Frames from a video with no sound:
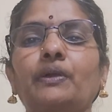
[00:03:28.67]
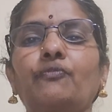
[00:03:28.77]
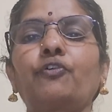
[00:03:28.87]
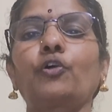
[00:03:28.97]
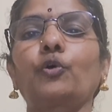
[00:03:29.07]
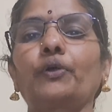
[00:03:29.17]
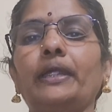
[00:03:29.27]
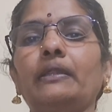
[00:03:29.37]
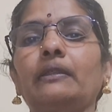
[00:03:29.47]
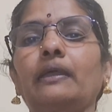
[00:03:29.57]
follow
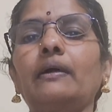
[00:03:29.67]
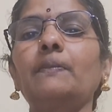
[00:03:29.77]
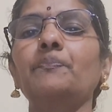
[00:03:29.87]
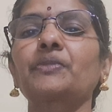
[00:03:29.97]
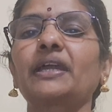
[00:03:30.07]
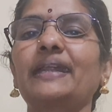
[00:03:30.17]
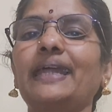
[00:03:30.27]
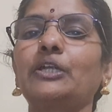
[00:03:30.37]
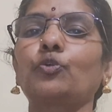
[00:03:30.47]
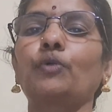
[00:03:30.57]
in the
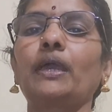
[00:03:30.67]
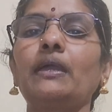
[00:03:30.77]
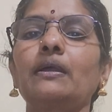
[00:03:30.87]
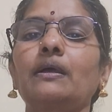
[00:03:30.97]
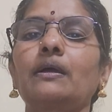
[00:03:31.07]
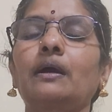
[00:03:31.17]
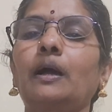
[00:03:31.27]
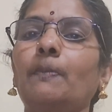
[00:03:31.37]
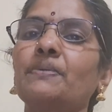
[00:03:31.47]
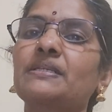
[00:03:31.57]
day-to-day
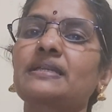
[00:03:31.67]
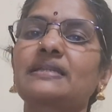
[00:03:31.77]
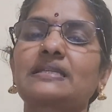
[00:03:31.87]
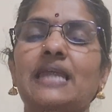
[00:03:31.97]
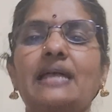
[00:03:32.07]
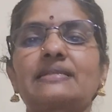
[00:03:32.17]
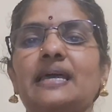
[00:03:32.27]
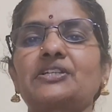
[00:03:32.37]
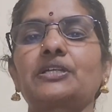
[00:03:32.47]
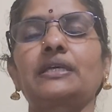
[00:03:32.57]
business
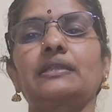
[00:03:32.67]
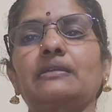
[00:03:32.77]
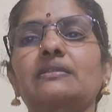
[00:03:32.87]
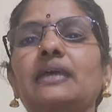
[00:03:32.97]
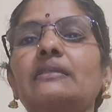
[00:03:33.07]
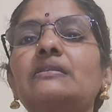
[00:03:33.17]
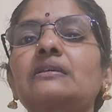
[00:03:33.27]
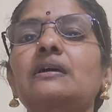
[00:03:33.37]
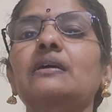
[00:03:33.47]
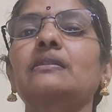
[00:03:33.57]
transaction, in the
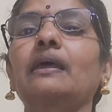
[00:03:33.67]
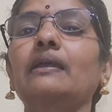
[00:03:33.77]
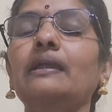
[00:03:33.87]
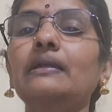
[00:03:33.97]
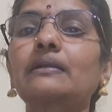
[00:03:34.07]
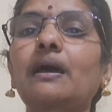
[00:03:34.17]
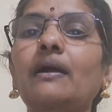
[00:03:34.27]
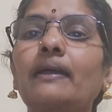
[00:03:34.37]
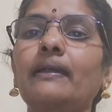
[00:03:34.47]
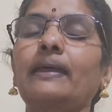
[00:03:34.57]
sense the
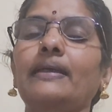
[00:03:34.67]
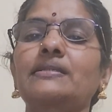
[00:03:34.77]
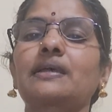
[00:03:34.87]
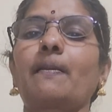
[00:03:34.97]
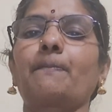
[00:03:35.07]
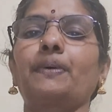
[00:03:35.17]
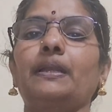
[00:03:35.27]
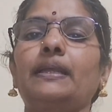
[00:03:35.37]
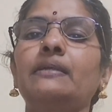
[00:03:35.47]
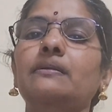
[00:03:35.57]
intra-head
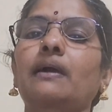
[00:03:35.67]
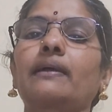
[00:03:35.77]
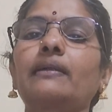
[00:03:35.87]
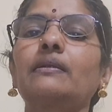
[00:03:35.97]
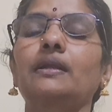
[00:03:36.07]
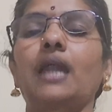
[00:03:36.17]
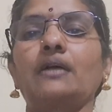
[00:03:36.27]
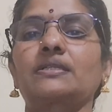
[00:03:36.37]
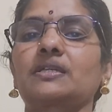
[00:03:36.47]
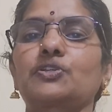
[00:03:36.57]
example, intra-head
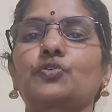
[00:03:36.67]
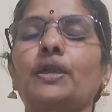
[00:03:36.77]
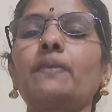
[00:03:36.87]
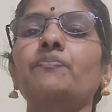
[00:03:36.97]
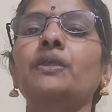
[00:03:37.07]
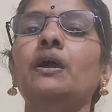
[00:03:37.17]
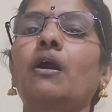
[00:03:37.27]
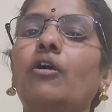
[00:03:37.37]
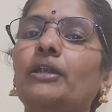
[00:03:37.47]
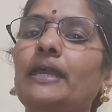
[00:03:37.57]
losses. Okay,
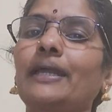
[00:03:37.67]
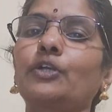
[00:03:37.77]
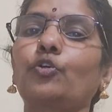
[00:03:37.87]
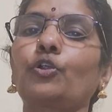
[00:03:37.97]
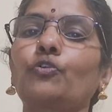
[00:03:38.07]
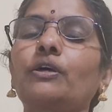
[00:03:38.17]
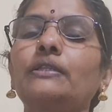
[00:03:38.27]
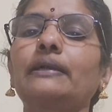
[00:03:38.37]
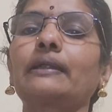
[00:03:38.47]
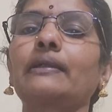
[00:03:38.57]
already I told you
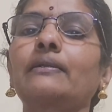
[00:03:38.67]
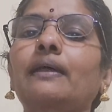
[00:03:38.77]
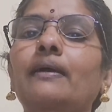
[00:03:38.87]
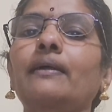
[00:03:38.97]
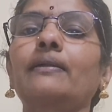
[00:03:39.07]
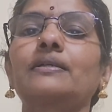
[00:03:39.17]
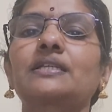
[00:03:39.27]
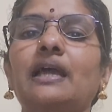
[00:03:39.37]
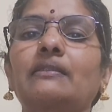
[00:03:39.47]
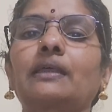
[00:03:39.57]
that intra-head is
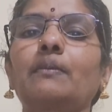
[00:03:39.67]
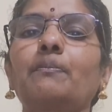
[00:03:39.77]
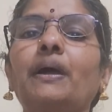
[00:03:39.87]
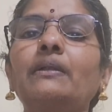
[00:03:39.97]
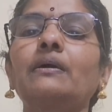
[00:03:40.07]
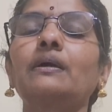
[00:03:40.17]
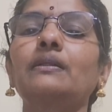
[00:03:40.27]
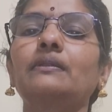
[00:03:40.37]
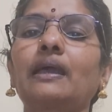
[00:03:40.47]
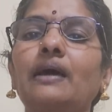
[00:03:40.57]
nothing but
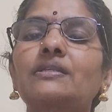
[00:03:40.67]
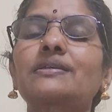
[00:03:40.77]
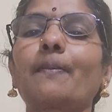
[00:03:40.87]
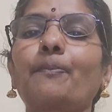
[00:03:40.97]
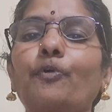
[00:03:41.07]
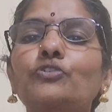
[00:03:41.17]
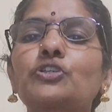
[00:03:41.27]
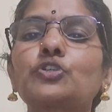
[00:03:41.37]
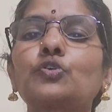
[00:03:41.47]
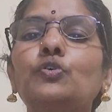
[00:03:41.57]
they are
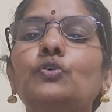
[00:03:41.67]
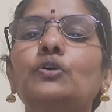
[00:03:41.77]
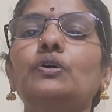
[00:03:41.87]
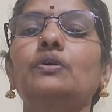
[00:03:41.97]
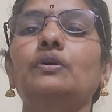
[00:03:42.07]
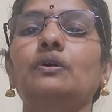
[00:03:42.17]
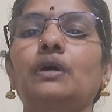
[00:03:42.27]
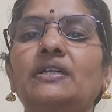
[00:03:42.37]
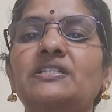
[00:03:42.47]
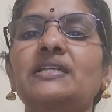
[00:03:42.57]
supposed to
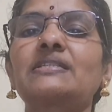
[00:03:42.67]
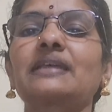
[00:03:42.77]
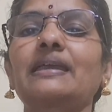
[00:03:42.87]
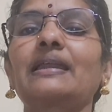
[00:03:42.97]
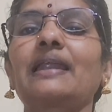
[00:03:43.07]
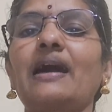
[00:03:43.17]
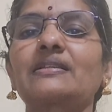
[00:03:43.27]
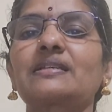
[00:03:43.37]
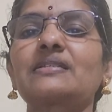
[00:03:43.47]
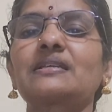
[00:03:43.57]
adjust their
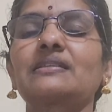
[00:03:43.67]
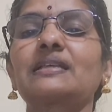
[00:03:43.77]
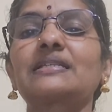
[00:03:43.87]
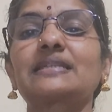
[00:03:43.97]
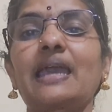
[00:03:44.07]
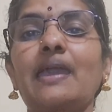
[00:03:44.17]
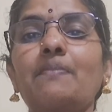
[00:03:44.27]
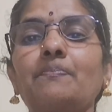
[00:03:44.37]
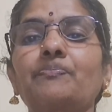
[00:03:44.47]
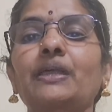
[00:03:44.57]
losses in the
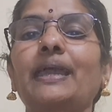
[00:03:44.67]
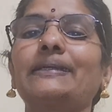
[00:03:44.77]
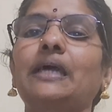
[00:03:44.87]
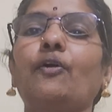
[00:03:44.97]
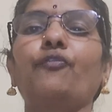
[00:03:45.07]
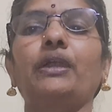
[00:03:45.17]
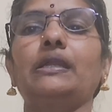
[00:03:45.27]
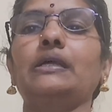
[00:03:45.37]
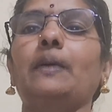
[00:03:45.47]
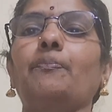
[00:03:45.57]
same head of
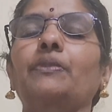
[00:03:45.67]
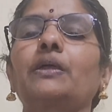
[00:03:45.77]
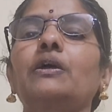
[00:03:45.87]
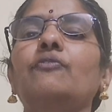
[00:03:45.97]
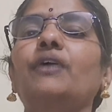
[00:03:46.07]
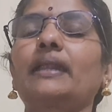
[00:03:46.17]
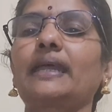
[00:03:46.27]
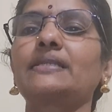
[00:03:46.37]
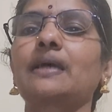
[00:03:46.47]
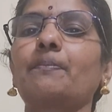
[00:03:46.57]
income. For
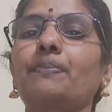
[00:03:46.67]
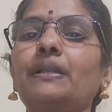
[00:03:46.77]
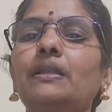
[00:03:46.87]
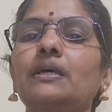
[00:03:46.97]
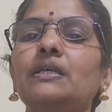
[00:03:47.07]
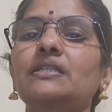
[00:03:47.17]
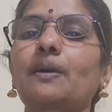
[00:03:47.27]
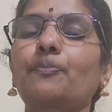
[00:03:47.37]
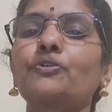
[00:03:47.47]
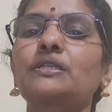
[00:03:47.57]
example,
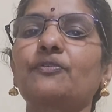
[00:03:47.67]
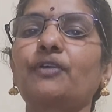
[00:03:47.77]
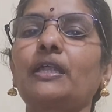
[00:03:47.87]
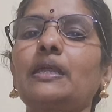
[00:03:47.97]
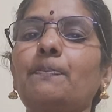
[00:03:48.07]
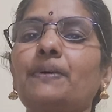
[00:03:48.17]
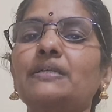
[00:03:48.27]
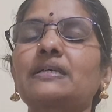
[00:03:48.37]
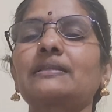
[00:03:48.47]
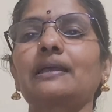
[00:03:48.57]
suppose if any
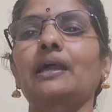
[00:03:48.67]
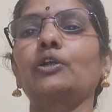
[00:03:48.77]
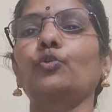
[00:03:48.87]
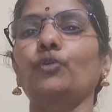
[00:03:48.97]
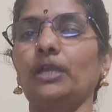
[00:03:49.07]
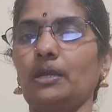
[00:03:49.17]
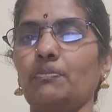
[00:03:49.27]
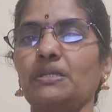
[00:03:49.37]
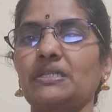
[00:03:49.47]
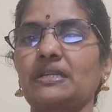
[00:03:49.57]
person they are
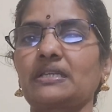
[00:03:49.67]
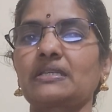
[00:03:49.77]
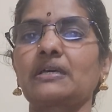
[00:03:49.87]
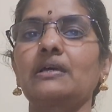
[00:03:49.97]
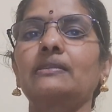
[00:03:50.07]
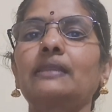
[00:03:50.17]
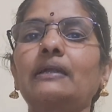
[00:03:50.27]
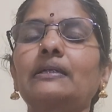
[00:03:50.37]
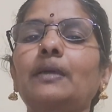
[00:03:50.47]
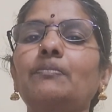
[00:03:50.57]
doing business,
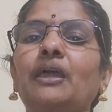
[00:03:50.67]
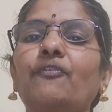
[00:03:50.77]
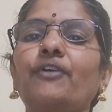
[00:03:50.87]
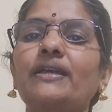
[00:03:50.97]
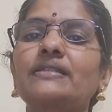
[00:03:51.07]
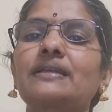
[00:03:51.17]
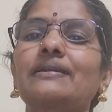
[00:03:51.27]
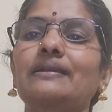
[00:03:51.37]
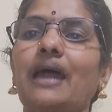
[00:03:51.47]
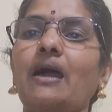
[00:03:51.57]
that time they face the
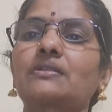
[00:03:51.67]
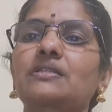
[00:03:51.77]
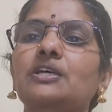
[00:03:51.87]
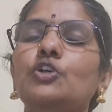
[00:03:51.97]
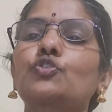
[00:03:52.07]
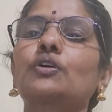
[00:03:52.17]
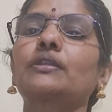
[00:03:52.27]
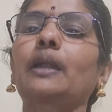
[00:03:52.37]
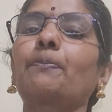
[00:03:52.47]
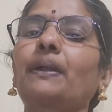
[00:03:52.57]
loss. So
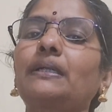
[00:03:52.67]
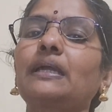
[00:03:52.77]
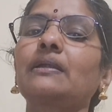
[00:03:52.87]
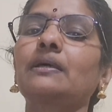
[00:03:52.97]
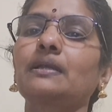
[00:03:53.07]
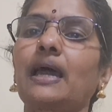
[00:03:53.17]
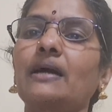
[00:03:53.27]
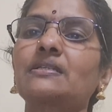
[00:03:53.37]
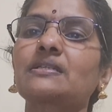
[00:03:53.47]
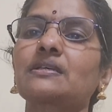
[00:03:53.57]
that particular
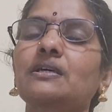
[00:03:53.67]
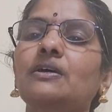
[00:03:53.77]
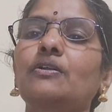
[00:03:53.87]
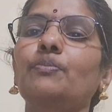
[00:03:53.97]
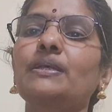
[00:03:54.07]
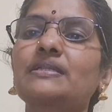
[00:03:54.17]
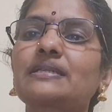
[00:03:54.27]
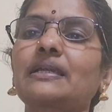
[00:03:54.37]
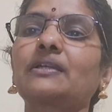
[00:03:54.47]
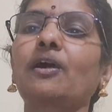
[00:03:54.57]
loss will be
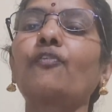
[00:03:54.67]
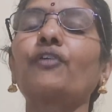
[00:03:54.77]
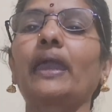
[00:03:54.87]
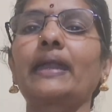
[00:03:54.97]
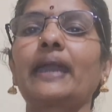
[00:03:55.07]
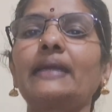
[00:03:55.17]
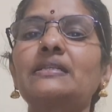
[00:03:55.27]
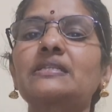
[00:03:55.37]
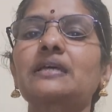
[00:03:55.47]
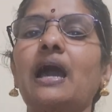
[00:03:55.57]
set off
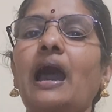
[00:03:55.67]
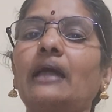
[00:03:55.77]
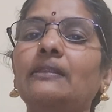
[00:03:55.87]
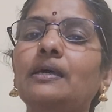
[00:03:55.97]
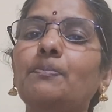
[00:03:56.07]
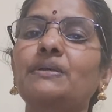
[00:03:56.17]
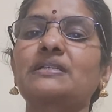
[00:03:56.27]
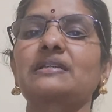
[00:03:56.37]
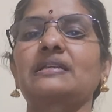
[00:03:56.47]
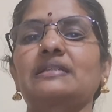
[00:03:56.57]
against other
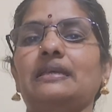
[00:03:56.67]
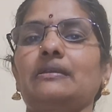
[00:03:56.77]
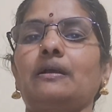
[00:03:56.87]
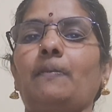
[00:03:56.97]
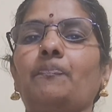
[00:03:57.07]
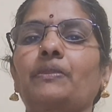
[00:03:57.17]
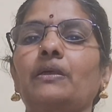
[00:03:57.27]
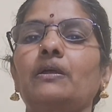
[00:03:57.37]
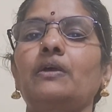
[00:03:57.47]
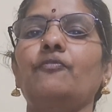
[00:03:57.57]
business income.
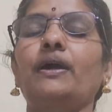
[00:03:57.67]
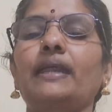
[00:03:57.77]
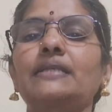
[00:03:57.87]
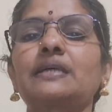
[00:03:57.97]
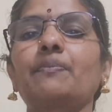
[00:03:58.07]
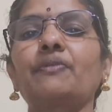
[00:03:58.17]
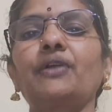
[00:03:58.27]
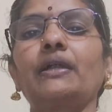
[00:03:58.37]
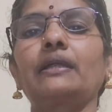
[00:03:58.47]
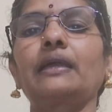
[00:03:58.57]
For example,
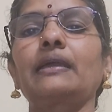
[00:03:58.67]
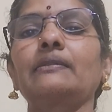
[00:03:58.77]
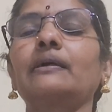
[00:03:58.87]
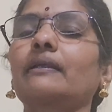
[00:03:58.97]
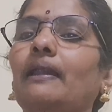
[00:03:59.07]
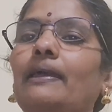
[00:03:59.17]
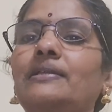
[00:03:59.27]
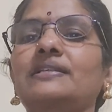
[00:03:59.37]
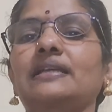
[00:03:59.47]
we are taking the Reliance